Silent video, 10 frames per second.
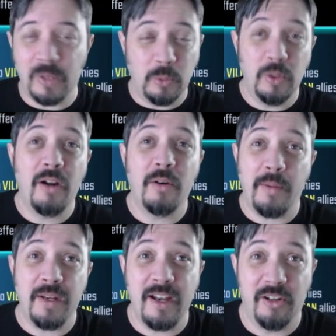whoever, how
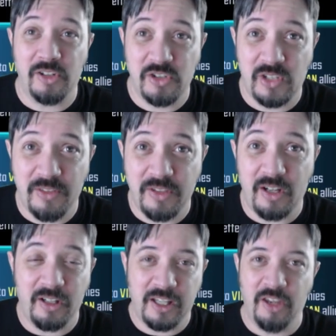many characters are out
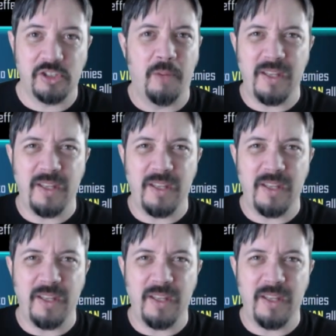there, and it kills all